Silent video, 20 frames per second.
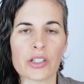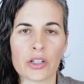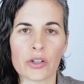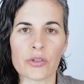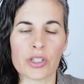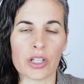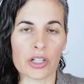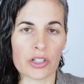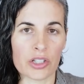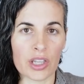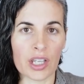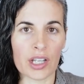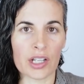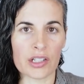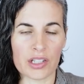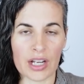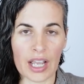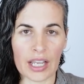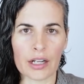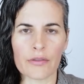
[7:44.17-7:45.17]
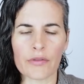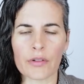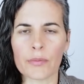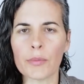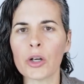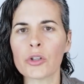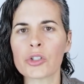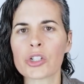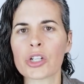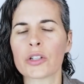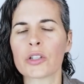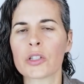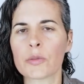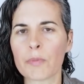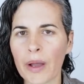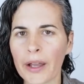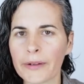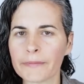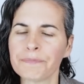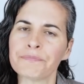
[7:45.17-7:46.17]
is no such thing as negative emotions.
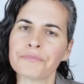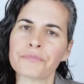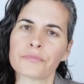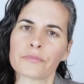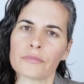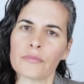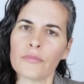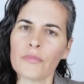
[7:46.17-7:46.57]
But